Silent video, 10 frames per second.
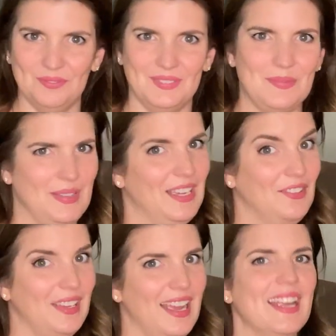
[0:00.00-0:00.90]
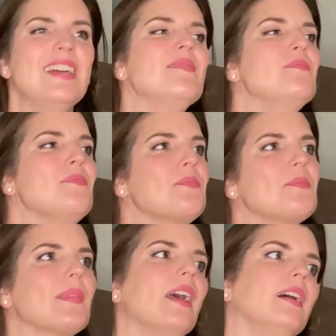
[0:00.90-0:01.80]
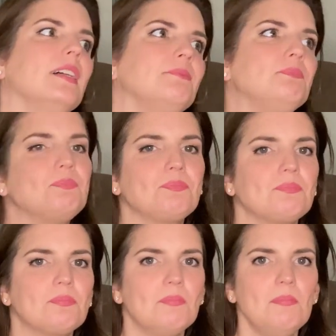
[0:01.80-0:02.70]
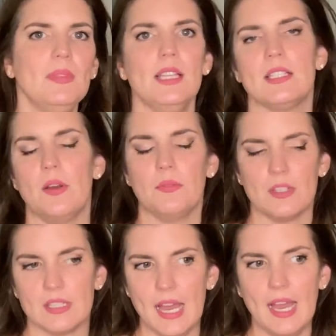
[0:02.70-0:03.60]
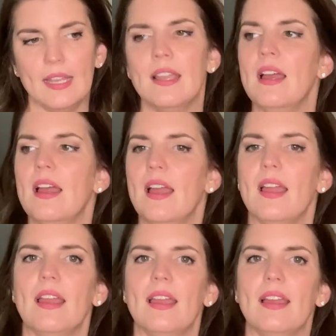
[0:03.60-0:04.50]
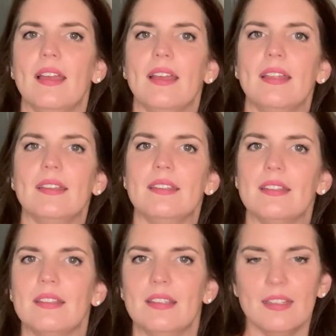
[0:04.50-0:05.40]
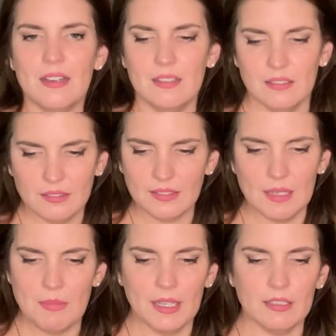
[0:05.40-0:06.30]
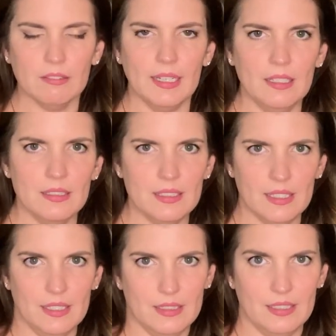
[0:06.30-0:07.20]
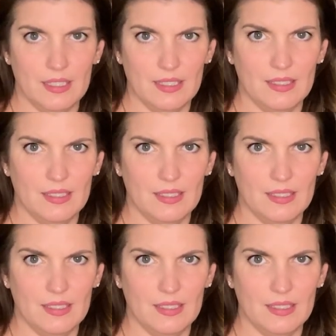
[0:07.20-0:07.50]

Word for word: we'll be okay. Um, so there's that. And then I'll come back around and uh,